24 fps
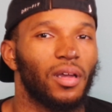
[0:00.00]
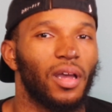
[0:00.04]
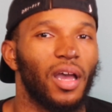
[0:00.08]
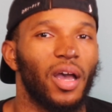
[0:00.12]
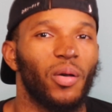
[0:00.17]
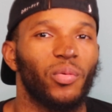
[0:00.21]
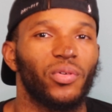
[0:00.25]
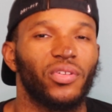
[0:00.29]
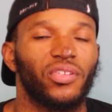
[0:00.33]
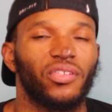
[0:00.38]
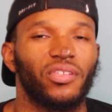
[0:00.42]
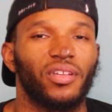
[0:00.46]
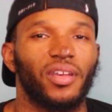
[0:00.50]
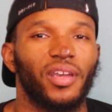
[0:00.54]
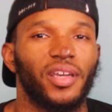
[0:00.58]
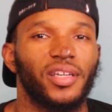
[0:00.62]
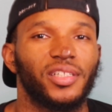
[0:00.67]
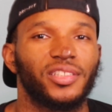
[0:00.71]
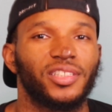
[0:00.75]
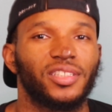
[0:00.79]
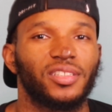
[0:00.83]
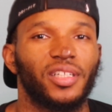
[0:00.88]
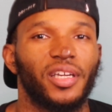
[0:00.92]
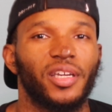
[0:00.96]
I would
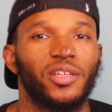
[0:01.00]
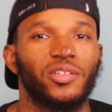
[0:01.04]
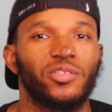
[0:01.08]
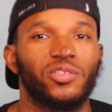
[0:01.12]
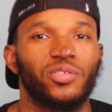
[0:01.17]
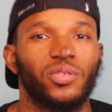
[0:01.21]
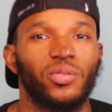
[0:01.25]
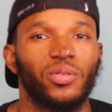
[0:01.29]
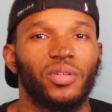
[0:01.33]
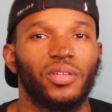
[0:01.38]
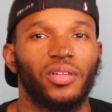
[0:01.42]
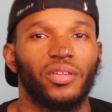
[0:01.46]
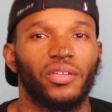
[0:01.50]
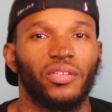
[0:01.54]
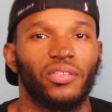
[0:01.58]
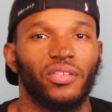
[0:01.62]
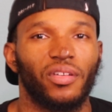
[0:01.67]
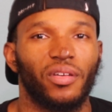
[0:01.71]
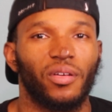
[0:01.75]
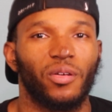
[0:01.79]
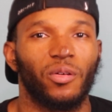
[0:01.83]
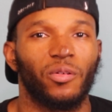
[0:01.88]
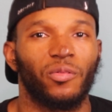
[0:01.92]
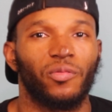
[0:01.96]
say stay true to
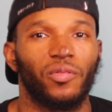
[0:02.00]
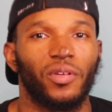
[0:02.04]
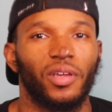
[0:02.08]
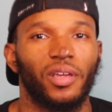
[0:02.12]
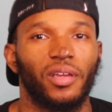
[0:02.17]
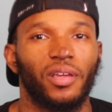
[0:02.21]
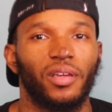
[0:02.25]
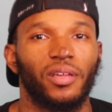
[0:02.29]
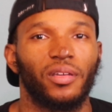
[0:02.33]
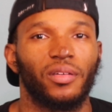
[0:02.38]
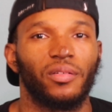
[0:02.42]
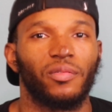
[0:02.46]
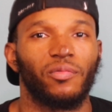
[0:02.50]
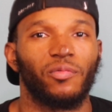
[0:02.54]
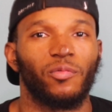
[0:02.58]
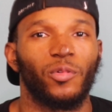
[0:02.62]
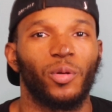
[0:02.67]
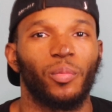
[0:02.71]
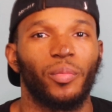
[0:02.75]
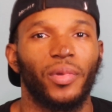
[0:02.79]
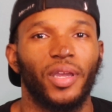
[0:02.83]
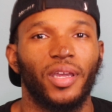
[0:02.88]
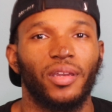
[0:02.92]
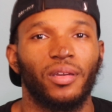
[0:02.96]
yourself and
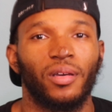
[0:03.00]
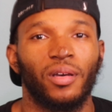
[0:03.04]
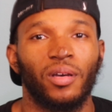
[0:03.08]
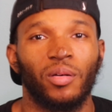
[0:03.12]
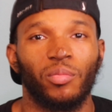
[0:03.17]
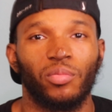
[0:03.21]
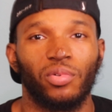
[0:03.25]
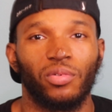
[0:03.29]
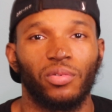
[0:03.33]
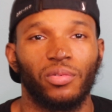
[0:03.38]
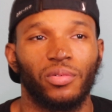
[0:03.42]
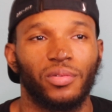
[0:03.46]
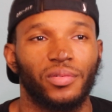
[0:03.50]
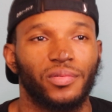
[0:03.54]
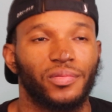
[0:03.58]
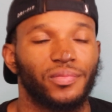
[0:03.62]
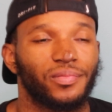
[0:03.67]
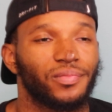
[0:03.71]
remain humble.